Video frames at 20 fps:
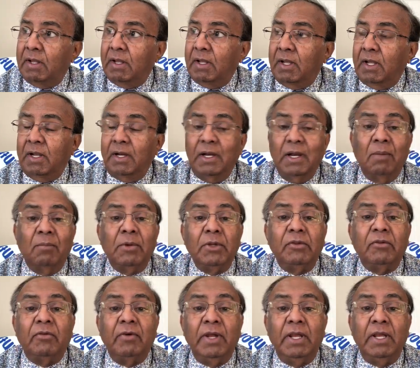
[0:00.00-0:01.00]
And number
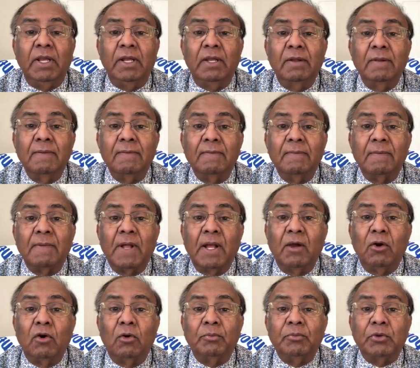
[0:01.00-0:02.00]
three, I
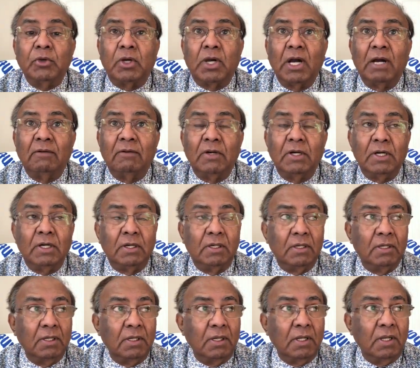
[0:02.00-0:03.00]
hope to cover
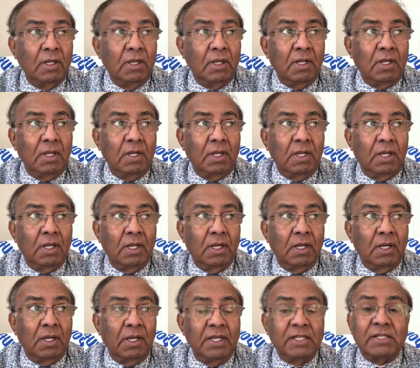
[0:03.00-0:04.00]

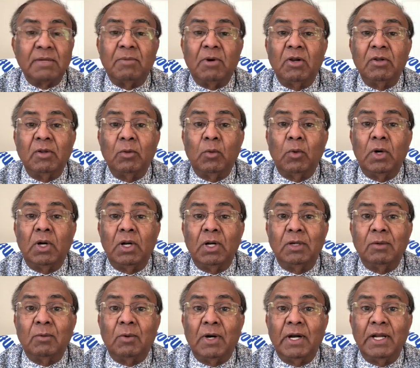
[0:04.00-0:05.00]
is about the
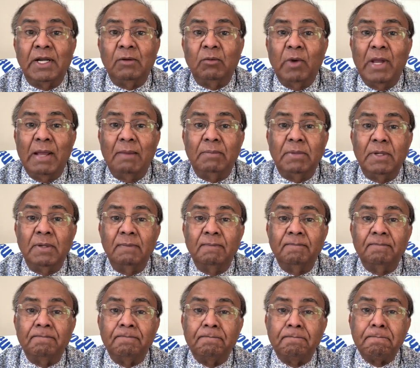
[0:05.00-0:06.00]
World Wide Web,
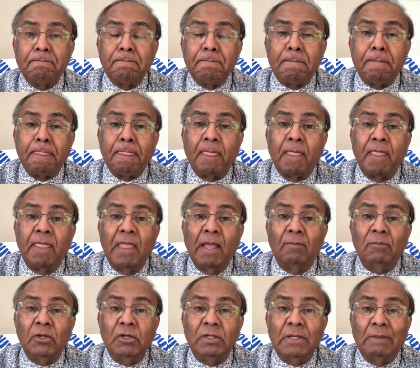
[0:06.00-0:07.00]

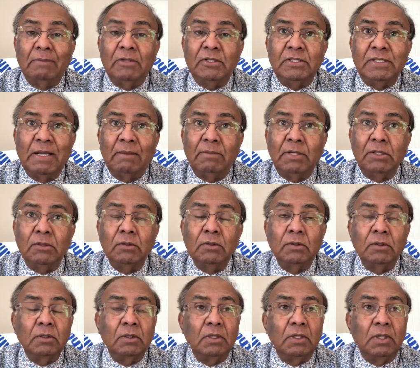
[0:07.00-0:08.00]
WWW,
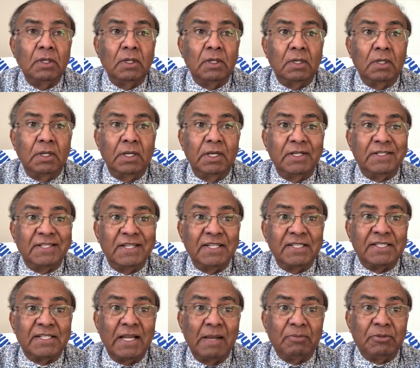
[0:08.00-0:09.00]
its
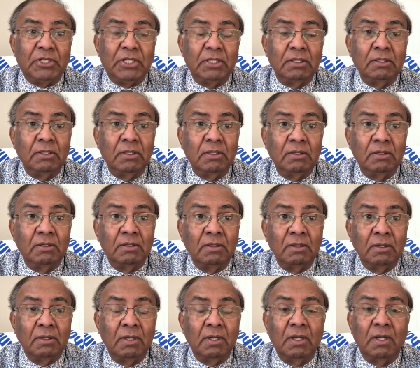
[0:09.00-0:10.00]
inception,
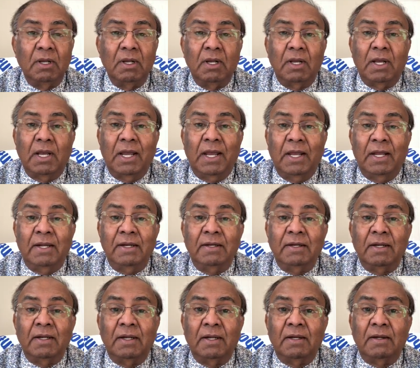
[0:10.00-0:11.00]
and
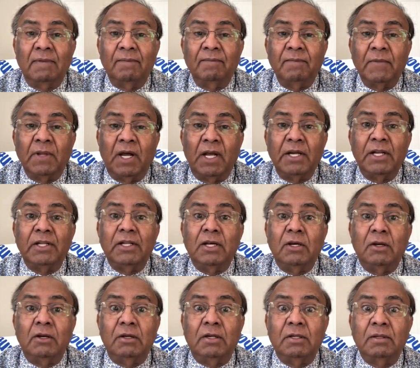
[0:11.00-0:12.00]
under the
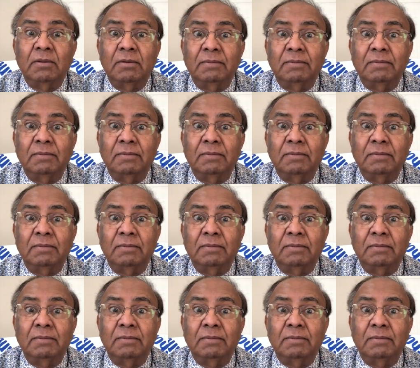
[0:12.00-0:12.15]
hood.